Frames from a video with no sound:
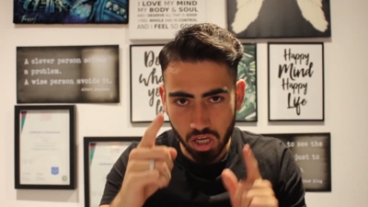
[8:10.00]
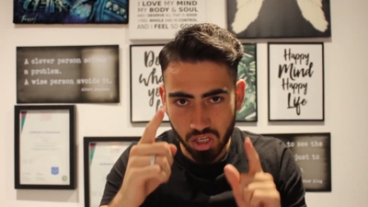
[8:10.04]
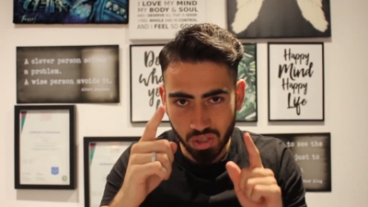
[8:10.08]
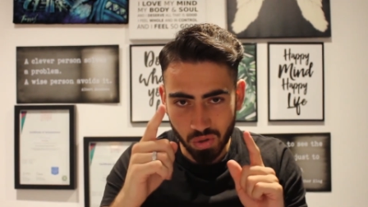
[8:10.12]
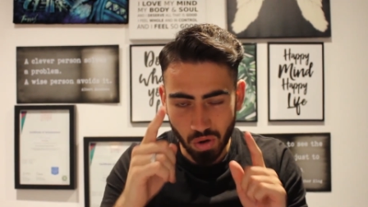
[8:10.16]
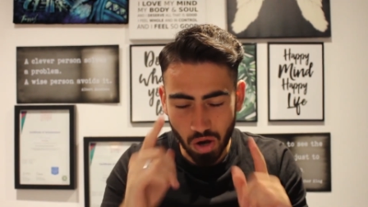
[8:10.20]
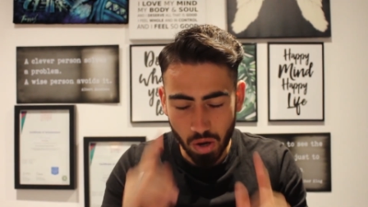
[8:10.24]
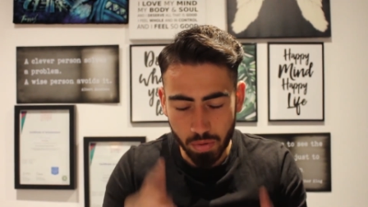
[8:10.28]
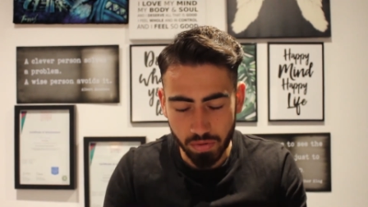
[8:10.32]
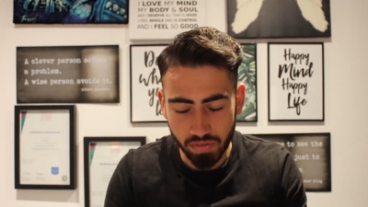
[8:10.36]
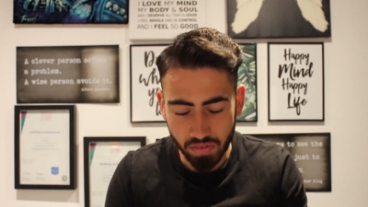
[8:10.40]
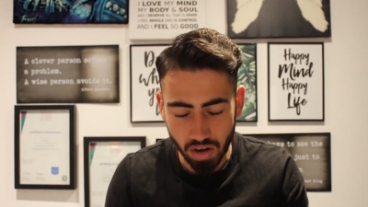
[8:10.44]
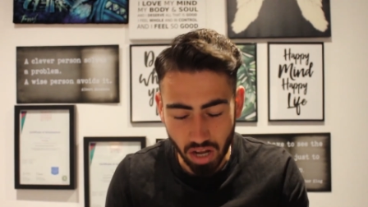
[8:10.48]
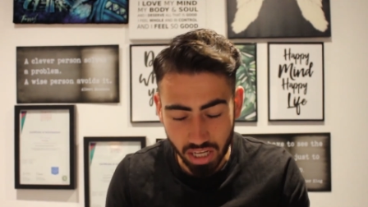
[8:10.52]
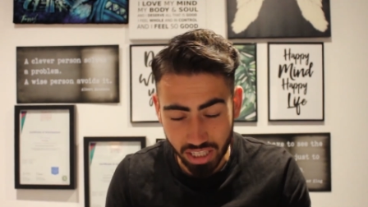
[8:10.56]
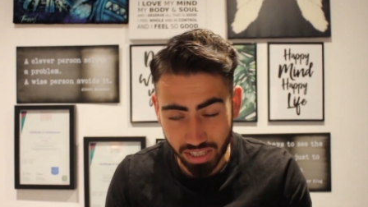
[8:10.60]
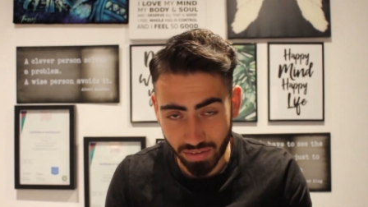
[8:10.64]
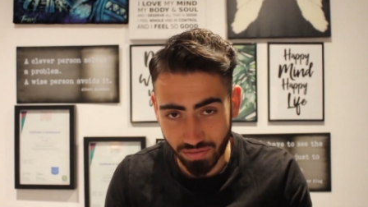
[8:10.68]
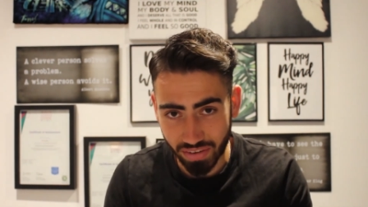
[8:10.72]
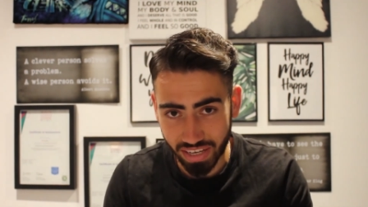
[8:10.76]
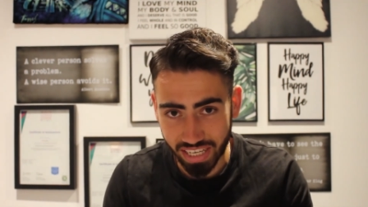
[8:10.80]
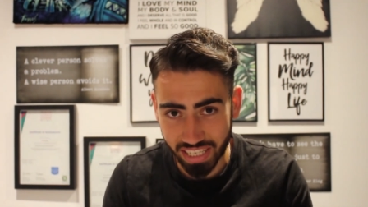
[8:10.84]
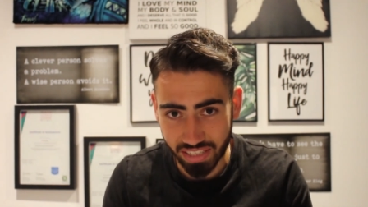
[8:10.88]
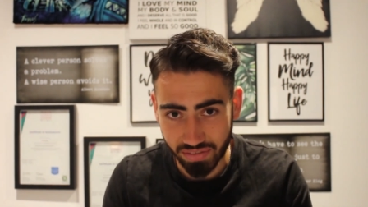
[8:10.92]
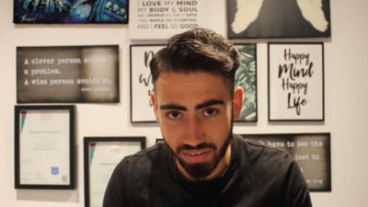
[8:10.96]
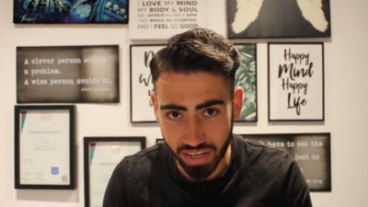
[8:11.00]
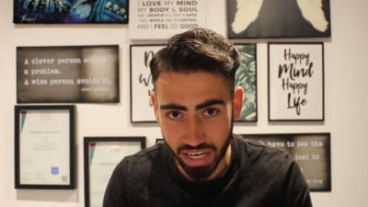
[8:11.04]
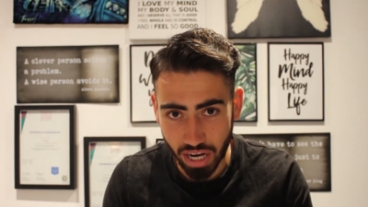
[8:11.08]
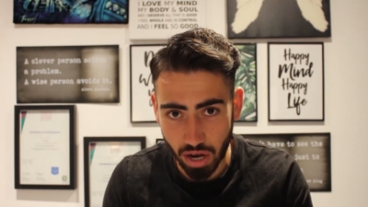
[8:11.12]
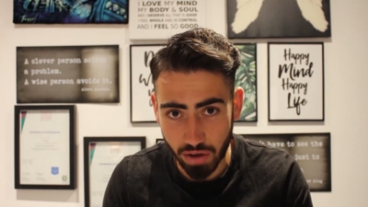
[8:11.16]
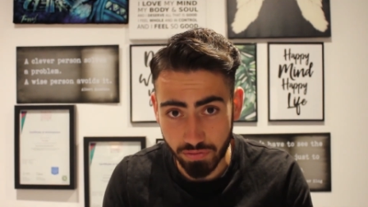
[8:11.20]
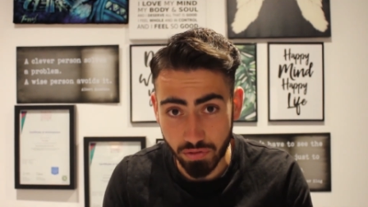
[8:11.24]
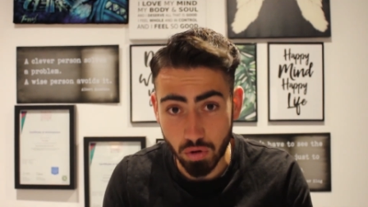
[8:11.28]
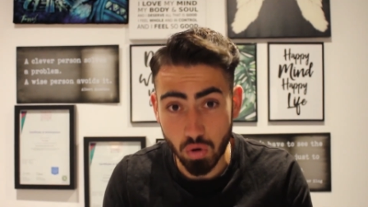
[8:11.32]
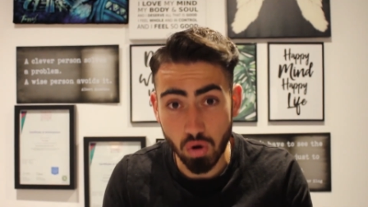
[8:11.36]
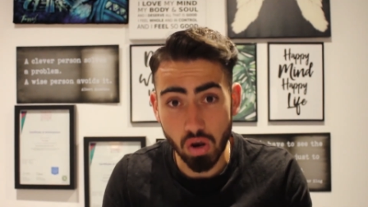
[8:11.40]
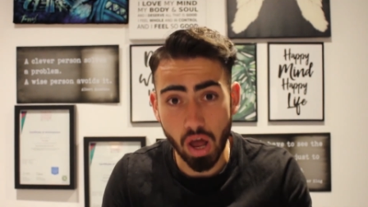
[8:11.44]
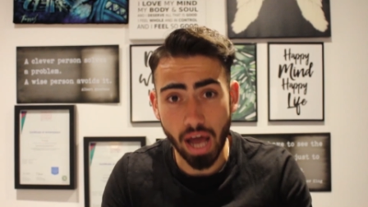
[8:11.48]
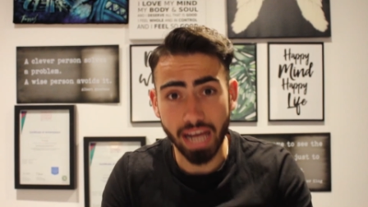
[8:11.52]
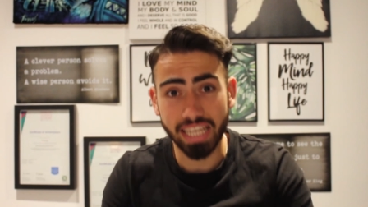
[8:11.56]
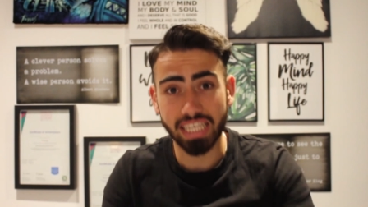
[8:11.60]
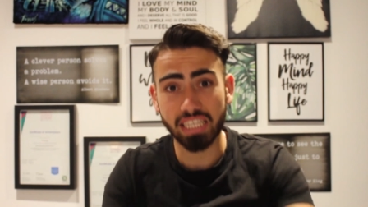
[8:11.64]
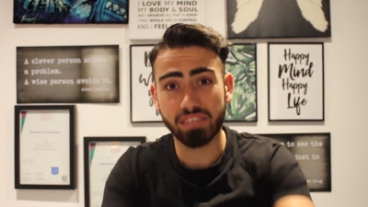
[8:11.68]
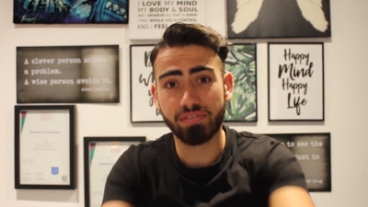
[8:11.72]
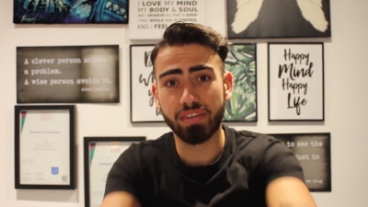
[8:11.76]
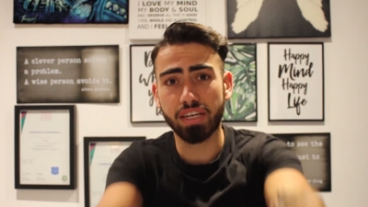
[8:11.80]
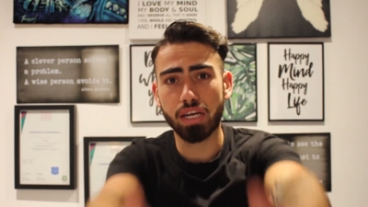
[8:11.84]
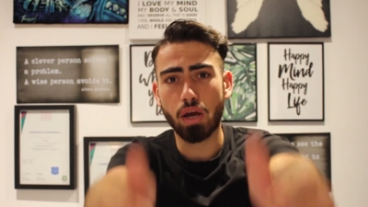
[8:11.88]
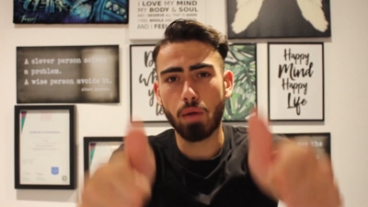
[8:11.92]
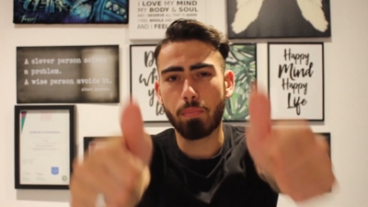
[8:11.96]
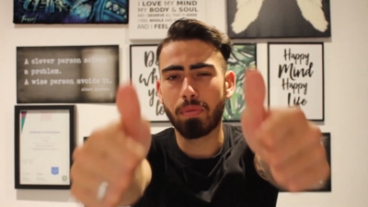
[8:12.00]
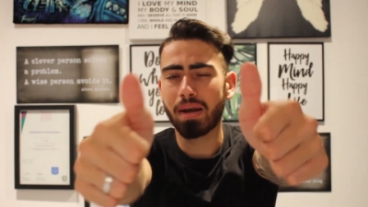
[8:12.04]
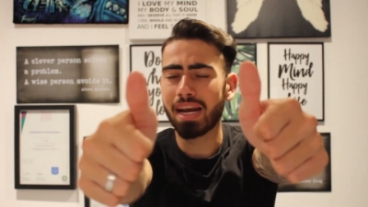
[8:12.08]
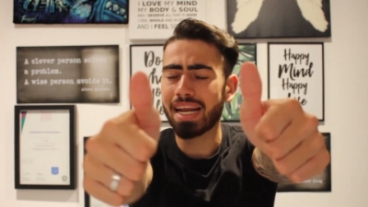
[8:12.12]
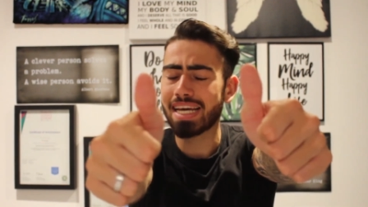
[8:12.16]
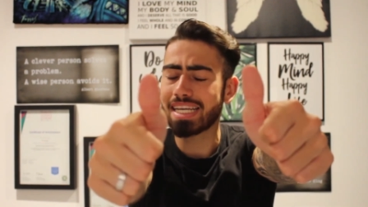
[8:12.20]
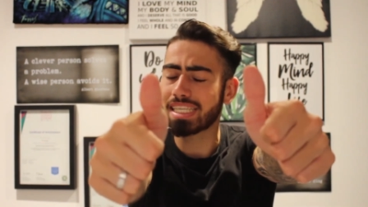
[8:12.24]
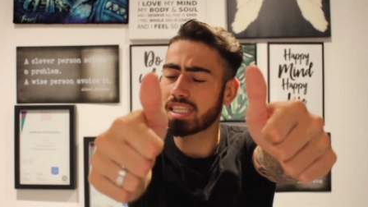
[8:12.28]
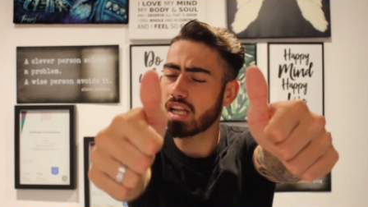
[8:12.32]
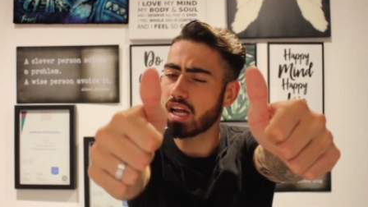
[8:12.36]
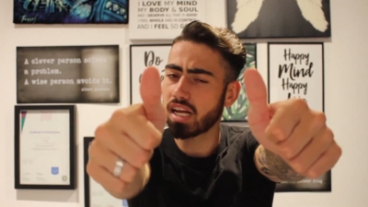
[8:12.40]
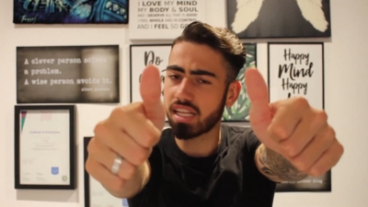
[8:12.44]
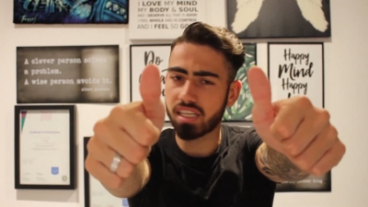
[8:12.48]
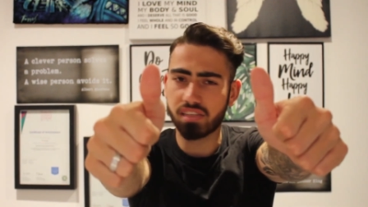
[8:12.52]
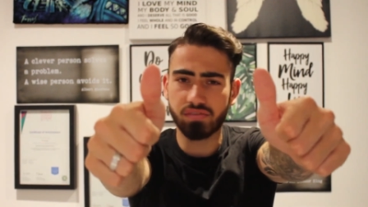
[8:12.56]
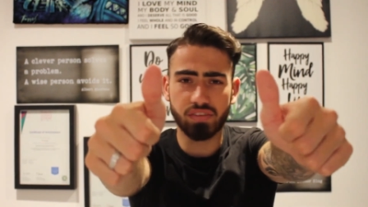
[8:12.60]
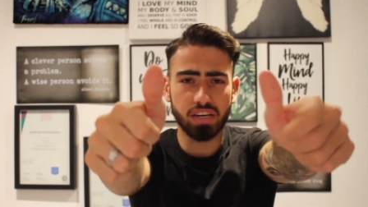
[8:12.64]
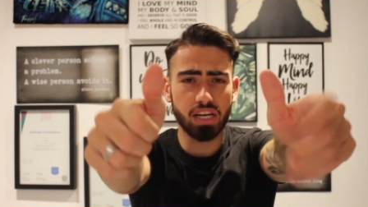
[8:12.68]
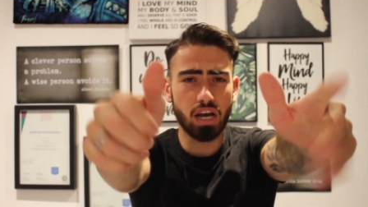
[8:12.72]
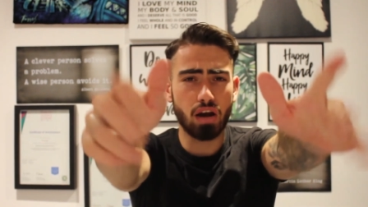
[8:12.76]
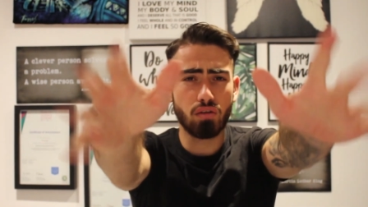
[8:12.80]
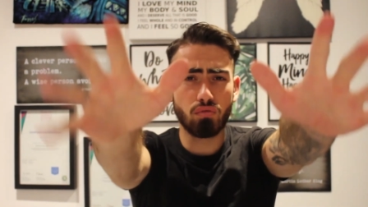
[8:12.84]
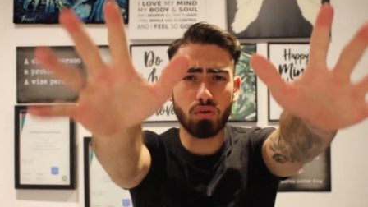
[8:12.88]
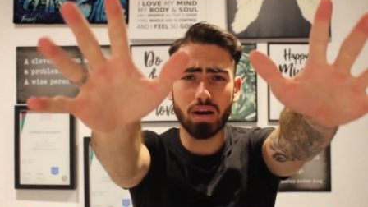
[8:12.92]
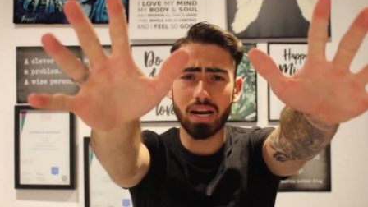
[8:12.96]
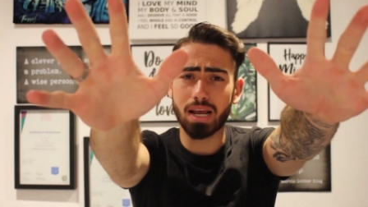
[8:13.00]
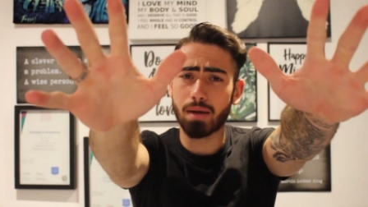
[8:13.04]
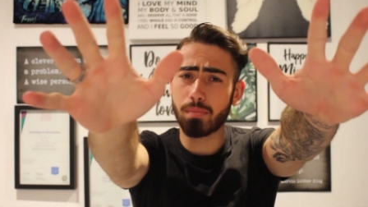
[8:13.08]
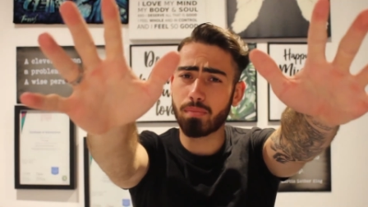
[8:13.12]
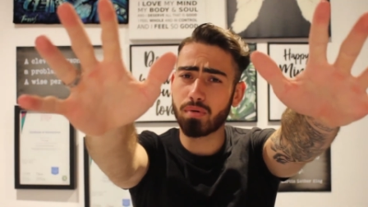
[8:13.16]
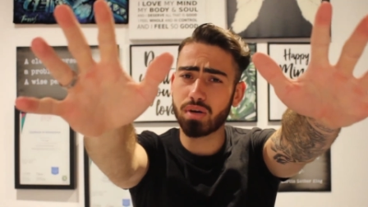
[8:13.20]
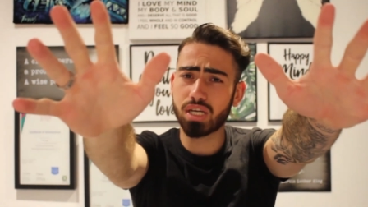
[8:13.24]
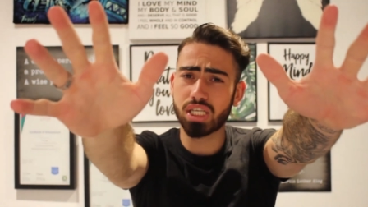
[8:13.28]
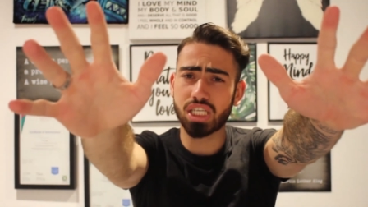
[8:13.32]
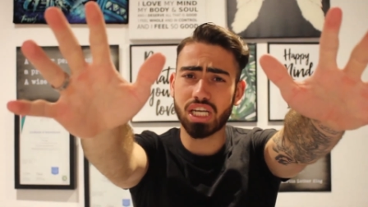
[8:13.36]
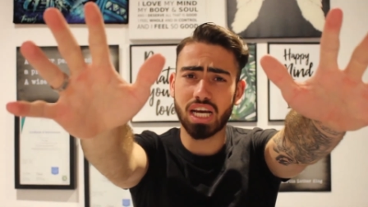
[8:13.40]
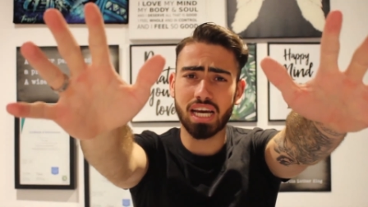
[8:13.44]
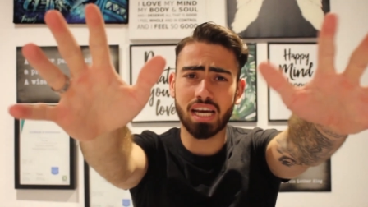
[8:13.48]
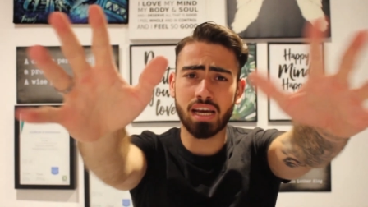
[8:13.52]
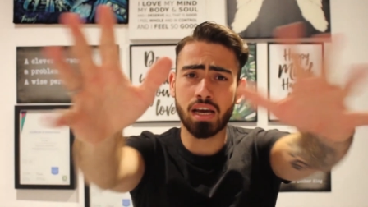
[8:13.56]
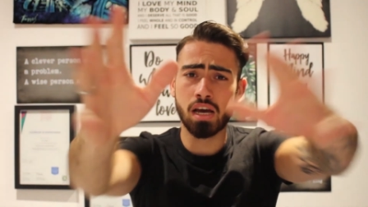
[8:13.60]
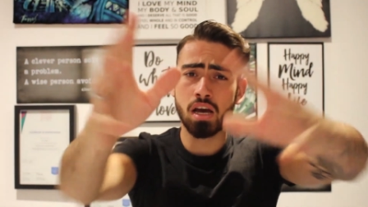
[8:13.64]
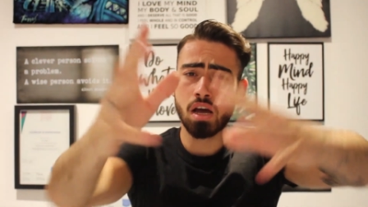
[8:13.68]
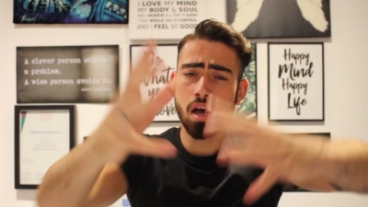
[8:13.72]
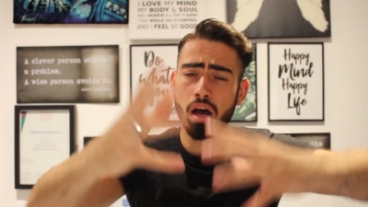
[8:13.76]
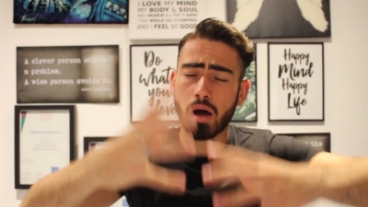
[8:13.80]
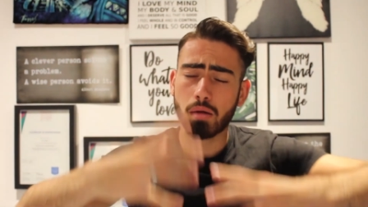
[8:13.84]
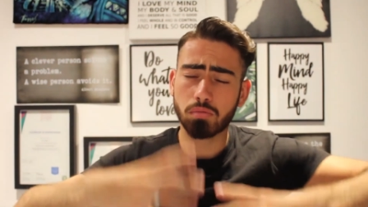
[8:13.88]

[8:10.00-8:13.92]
So I hope you've learned something in this video. If you like this video, please like this video. I really appreciate it.